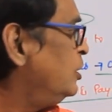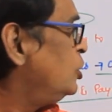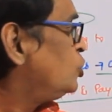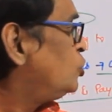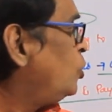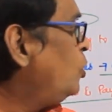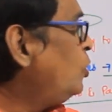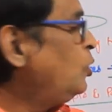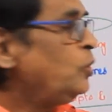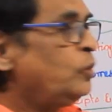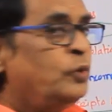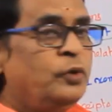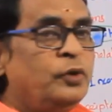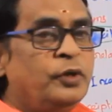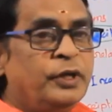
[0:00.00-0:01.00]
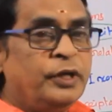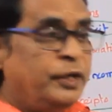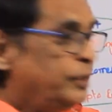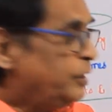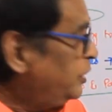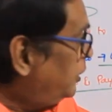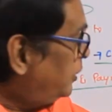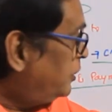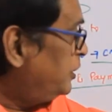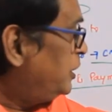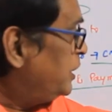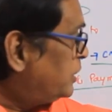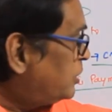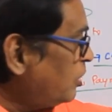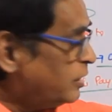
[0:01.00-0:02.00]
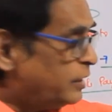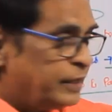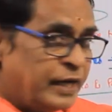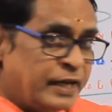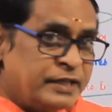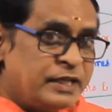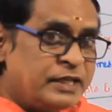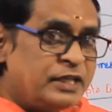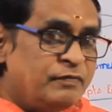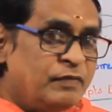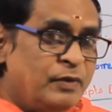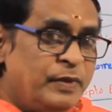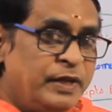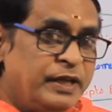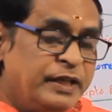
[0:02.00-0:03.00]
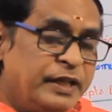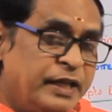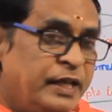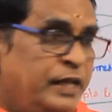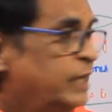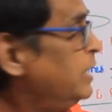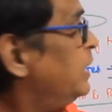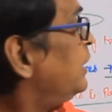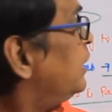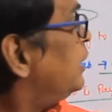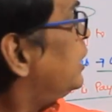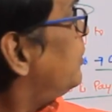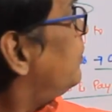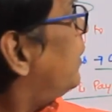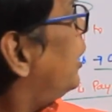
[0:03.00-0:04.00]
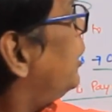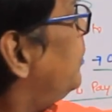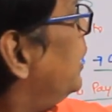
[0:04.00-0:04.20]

So these are the transactions will be in the income,